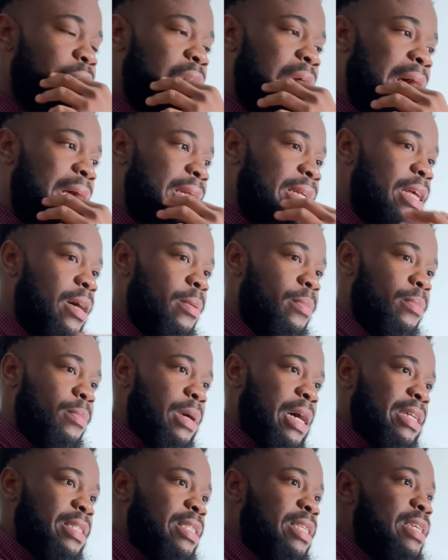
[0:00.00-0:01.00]
And um, I
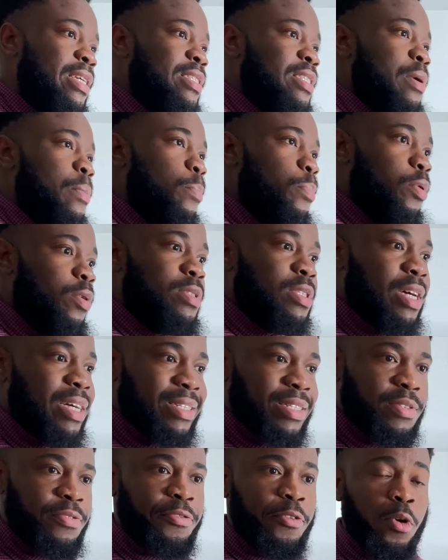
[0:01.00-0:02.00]
think it's important
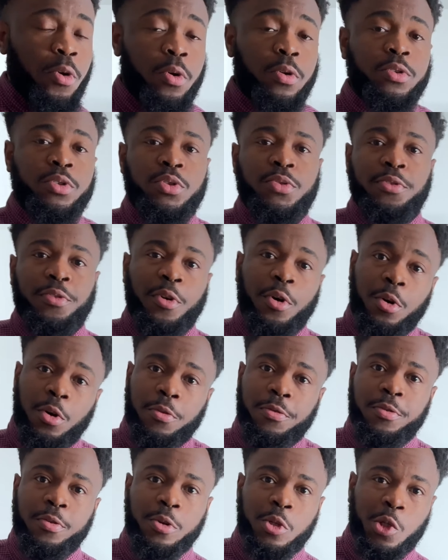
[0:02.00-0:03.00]
for us, for all
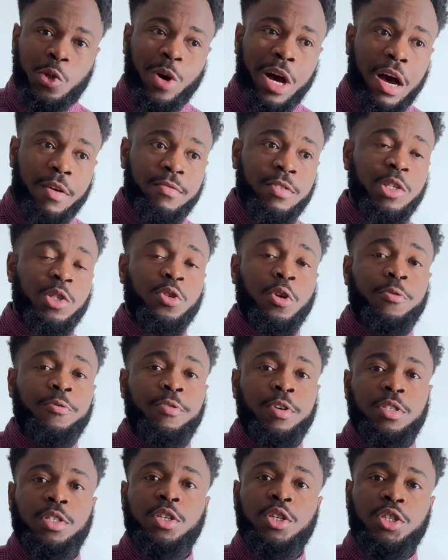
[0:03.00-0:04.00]
of us, to have this
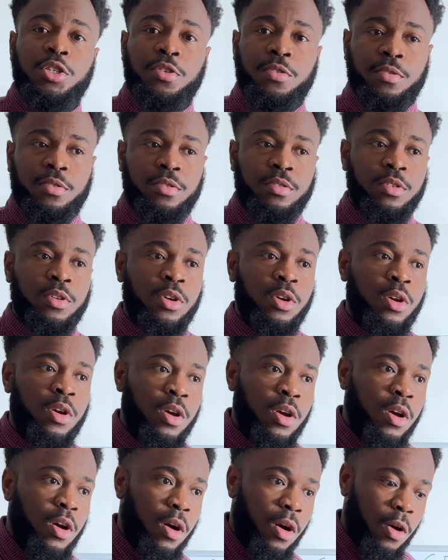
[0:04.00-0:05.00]
conversation
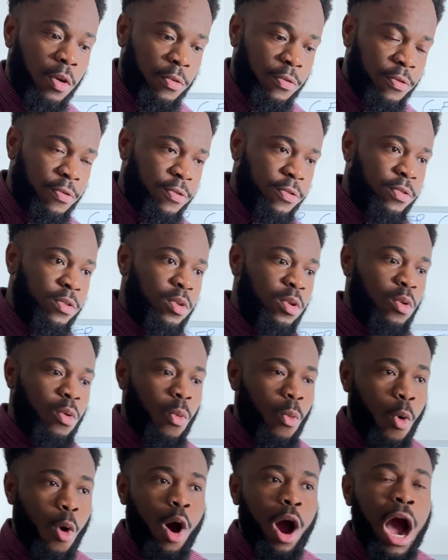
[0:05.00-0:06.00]
of
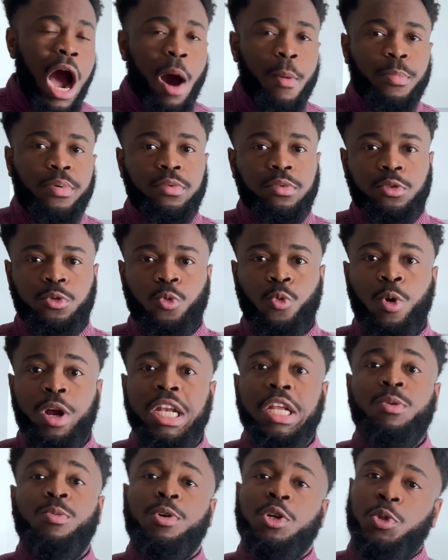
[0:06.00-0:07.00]
what happened when he
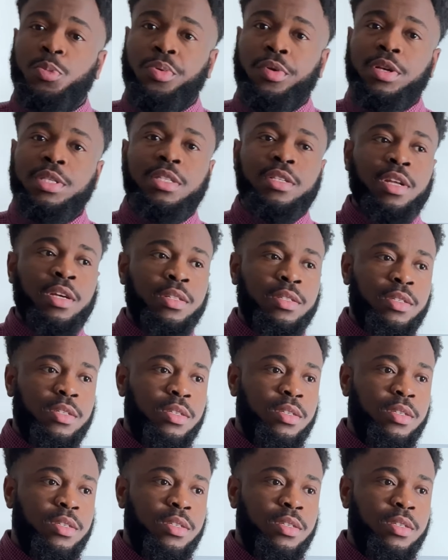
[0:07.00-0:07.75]
was president.